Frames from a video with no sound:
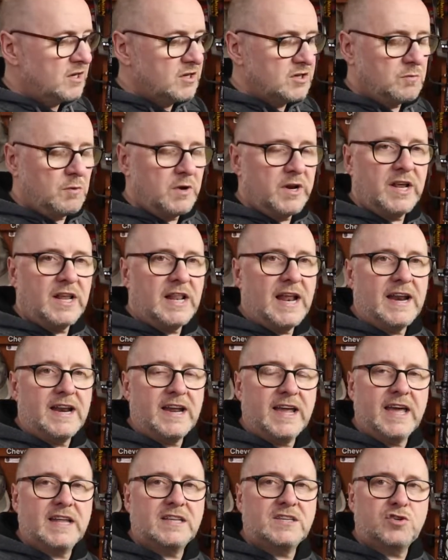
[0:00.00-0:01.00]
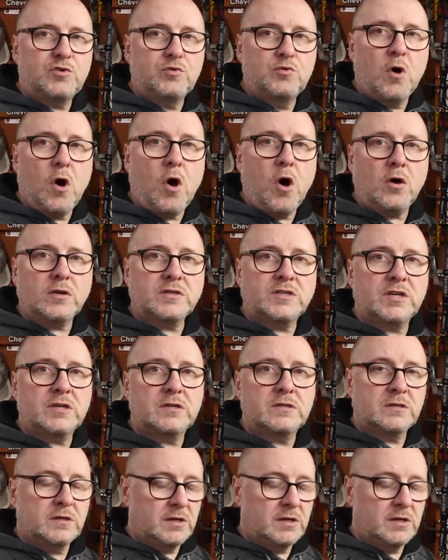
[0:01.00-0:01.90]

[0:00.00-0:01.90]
Don't want to let it get too hot.